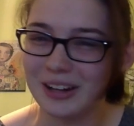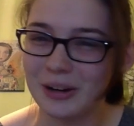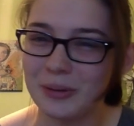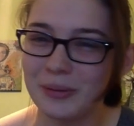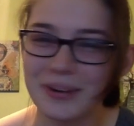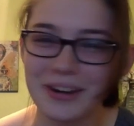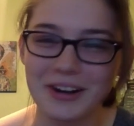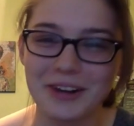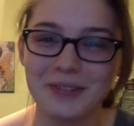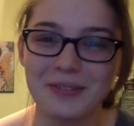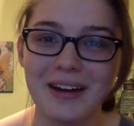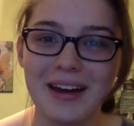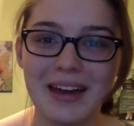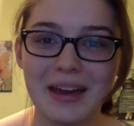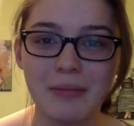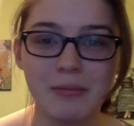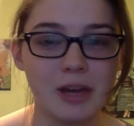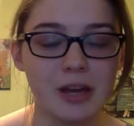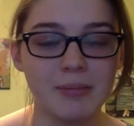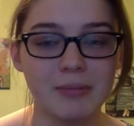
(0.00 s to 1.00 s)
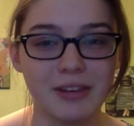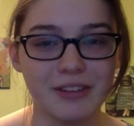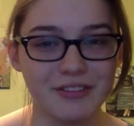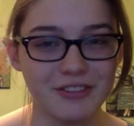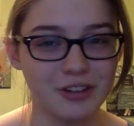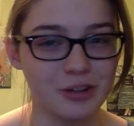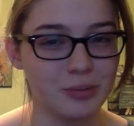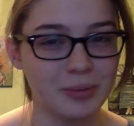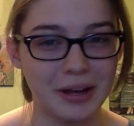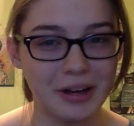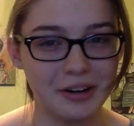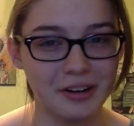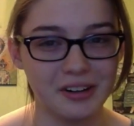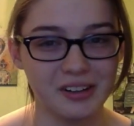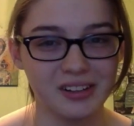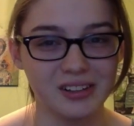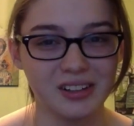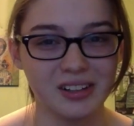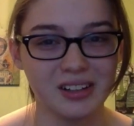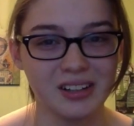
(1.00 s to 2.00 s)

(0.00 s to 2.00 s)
a weird way it made me feel better.